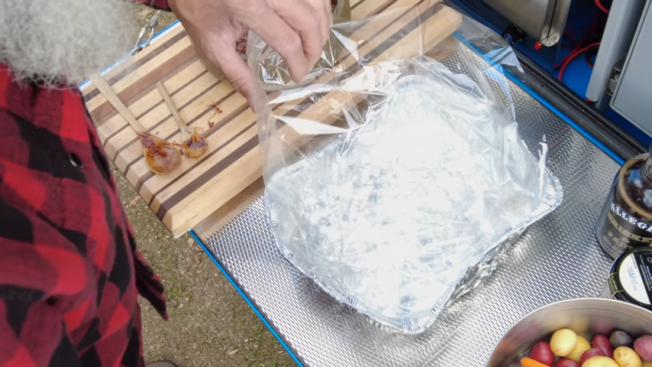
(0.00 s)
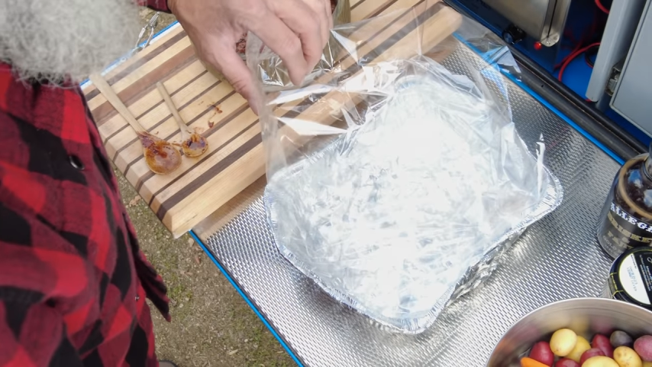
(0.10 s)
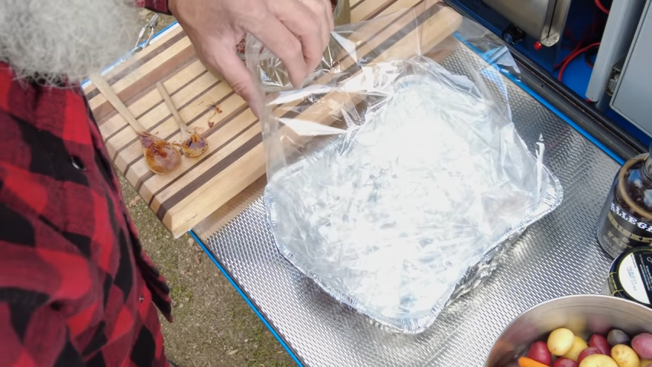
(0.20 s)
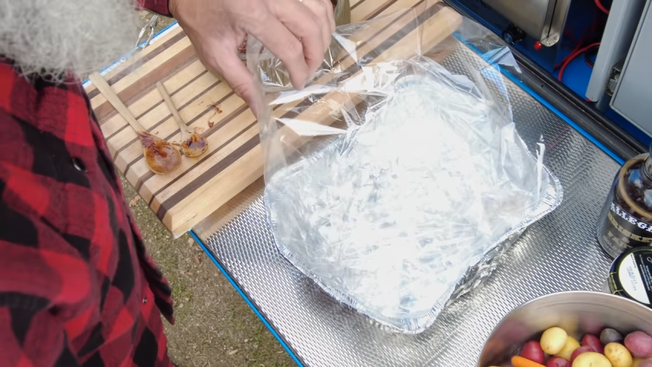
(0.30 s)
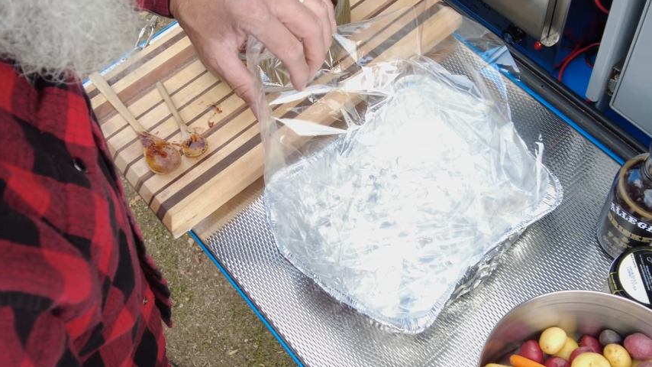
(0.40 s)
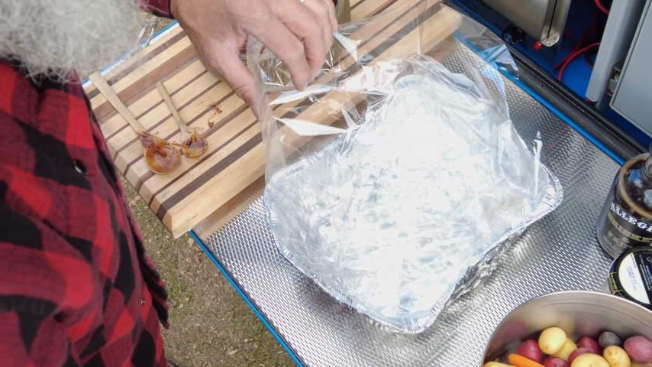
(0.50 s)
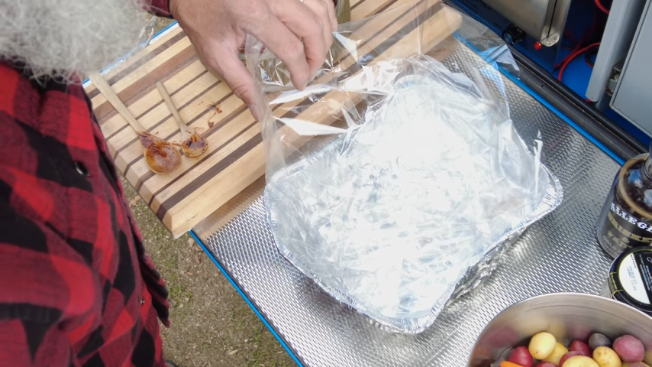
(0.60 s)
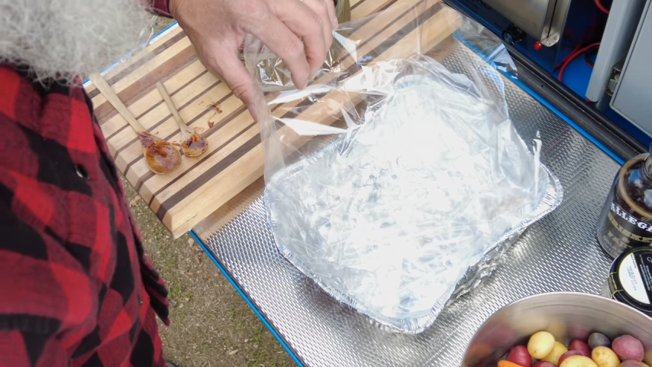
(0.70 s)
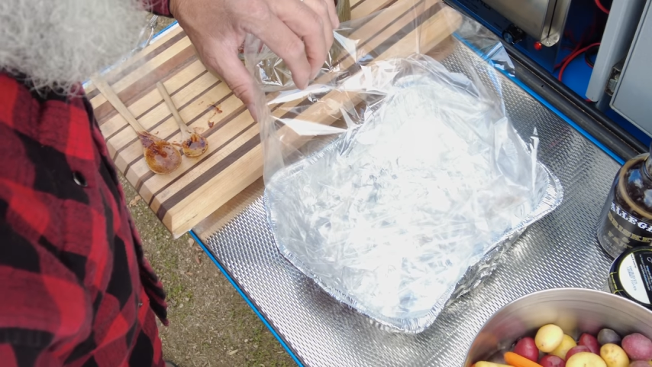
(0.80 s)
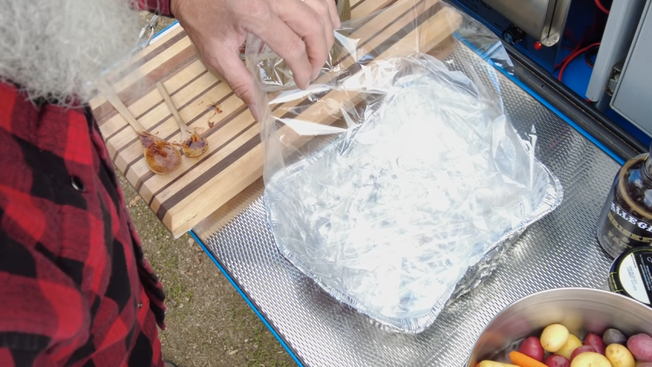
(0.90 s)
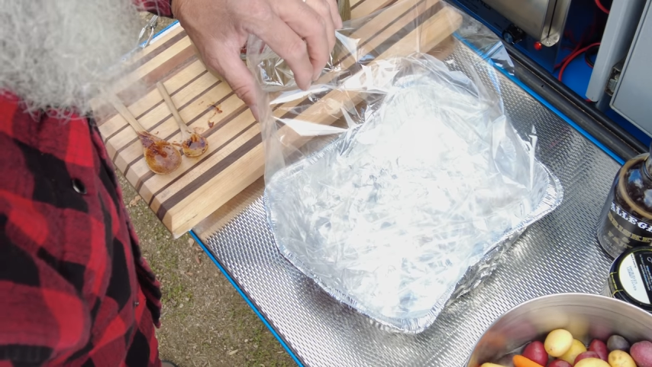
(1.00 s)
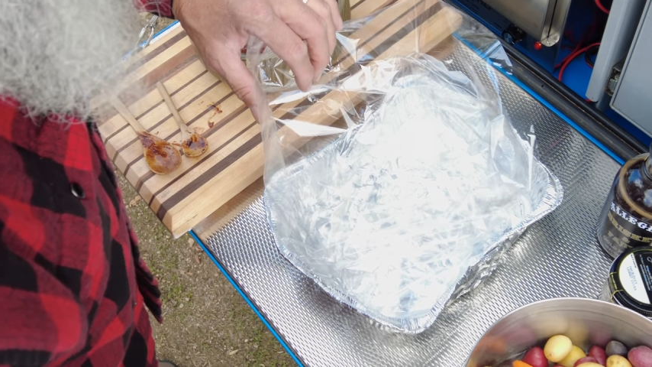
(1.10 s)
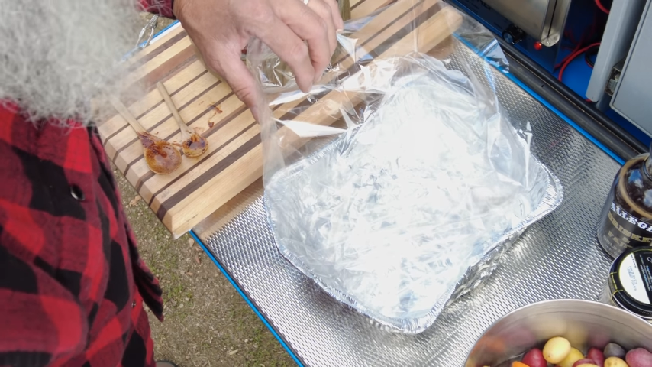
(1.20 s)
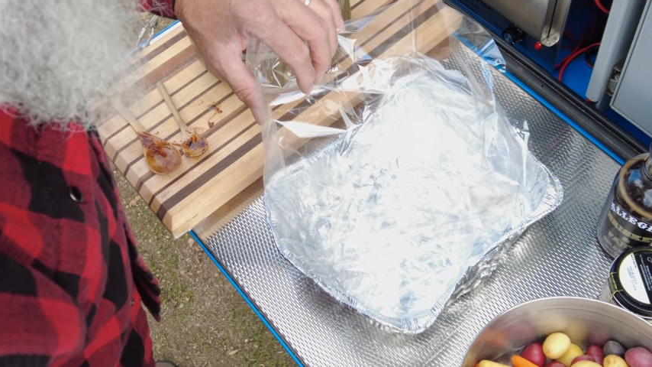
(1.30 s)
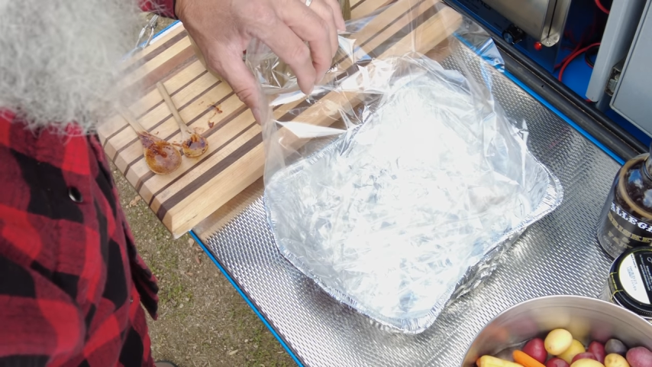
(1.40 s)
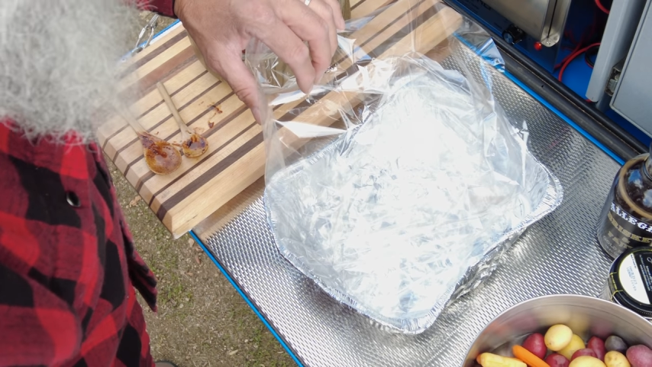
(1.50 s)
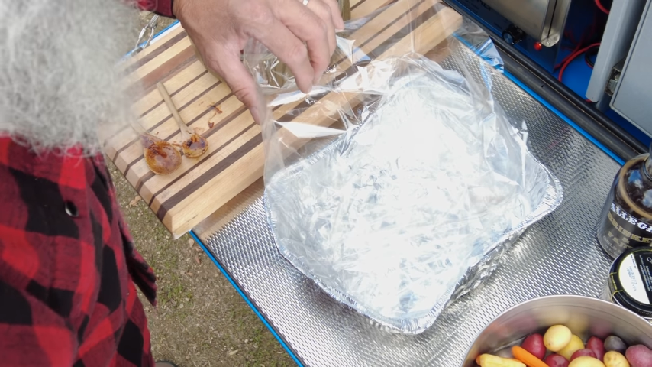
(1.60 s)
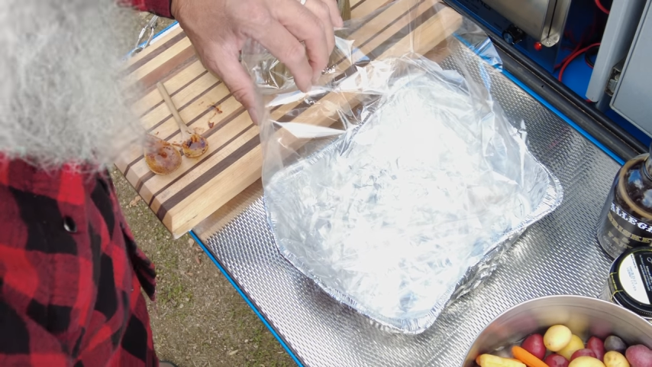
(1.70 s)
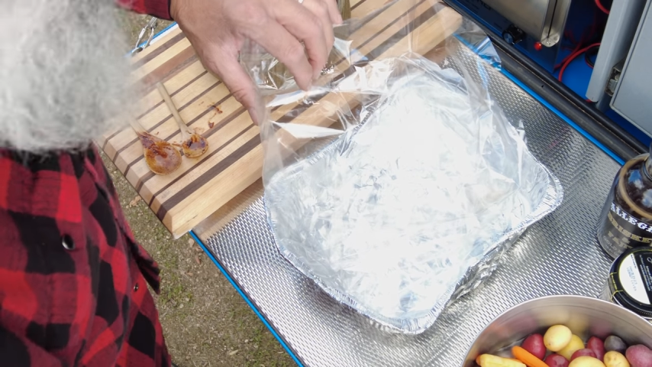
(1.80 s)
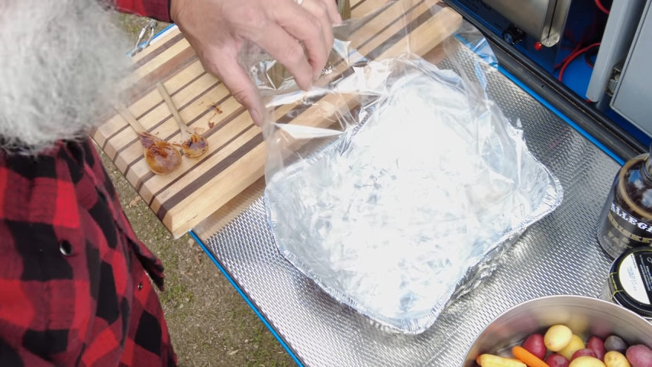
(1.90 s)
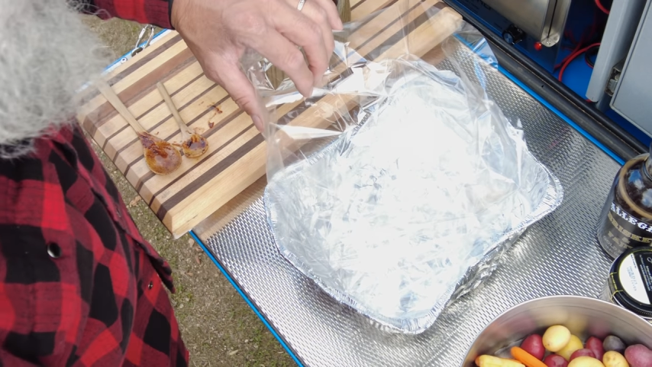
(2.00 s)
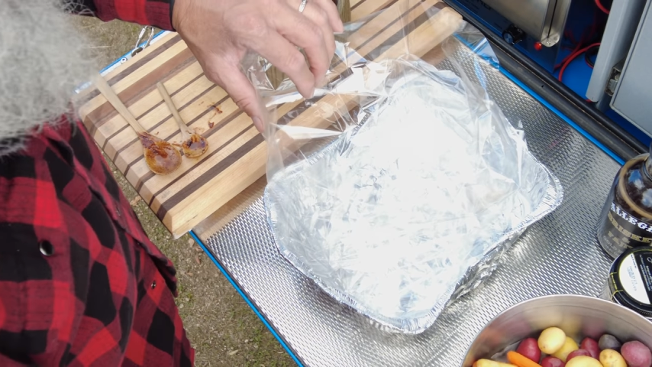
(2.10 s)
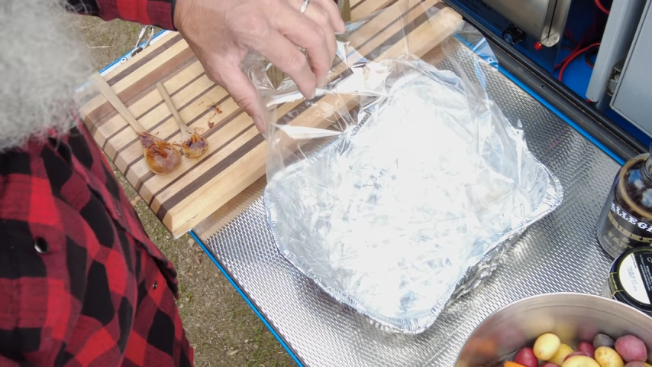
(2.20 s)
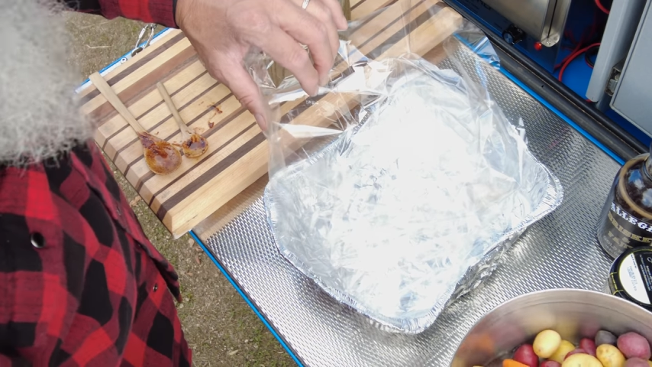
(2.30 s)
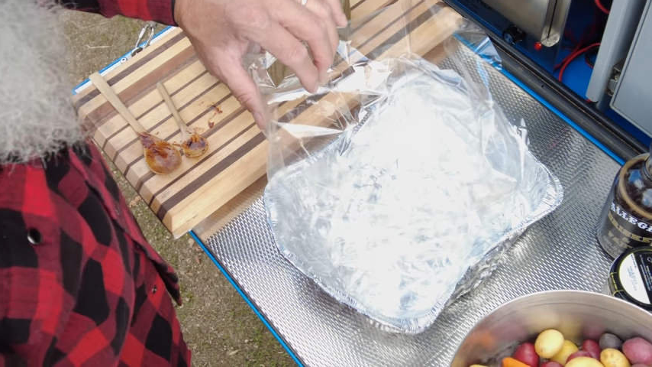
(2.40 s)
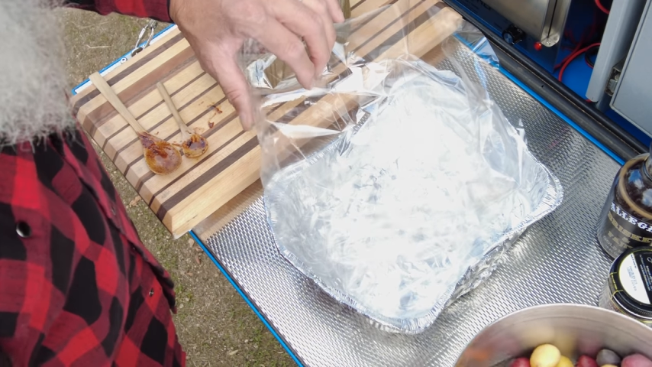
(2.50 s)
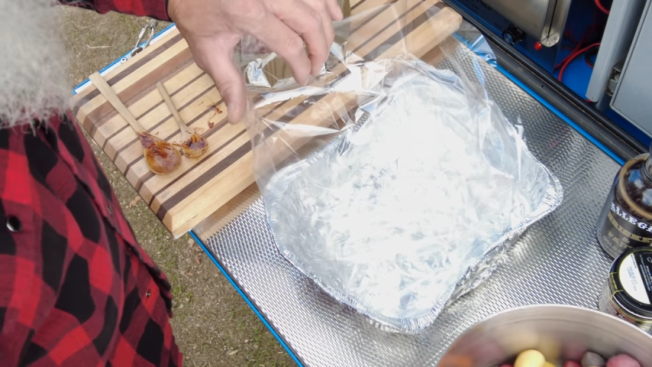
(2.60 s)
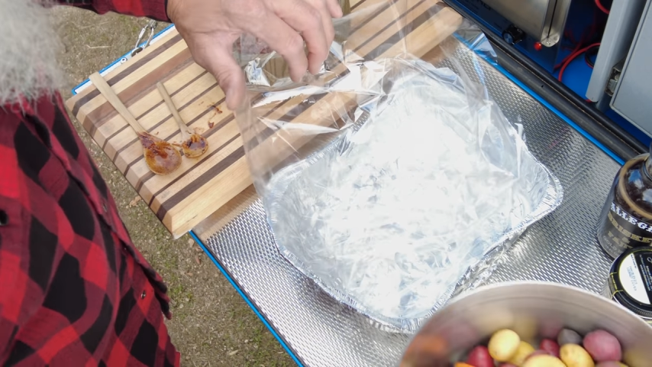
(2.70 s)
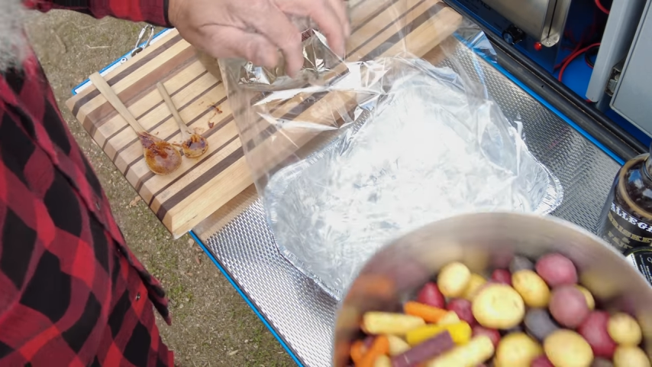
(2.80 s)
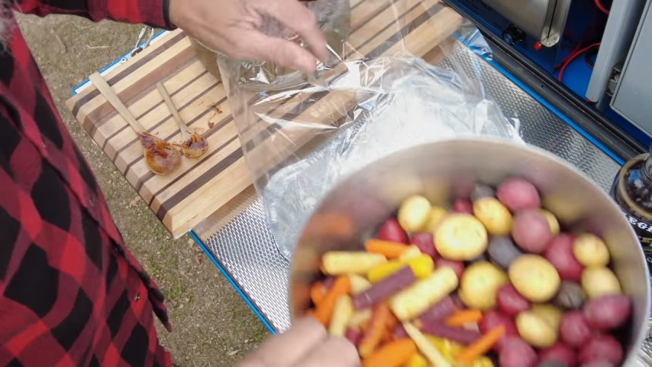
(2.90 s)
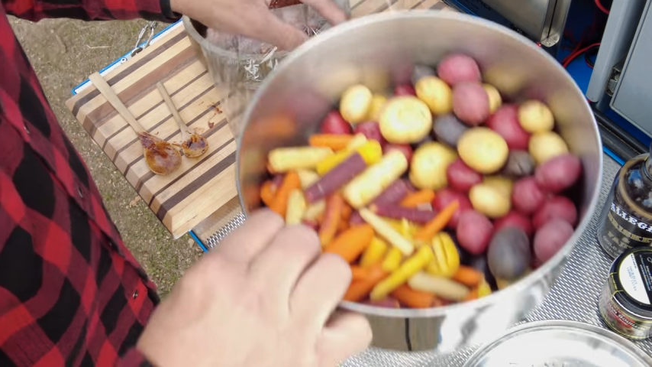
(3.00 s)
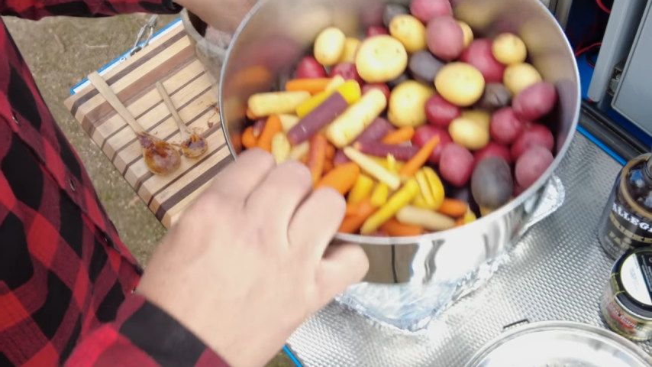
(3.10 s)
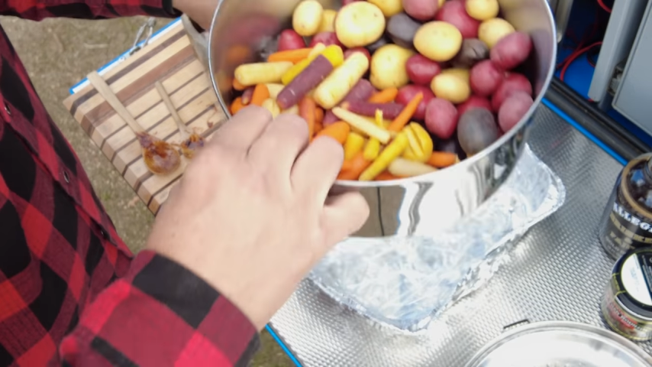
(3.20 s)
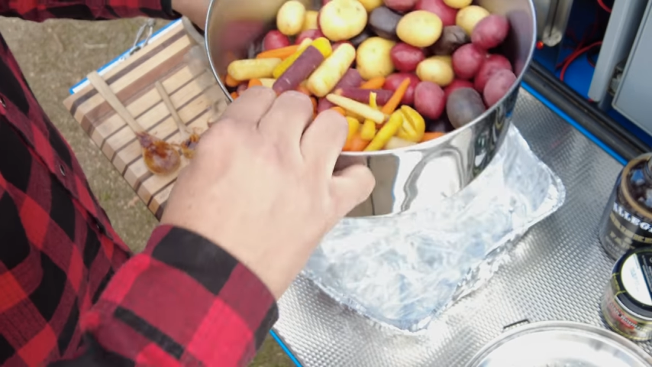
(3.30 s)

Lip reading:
[unreadable: no face in view]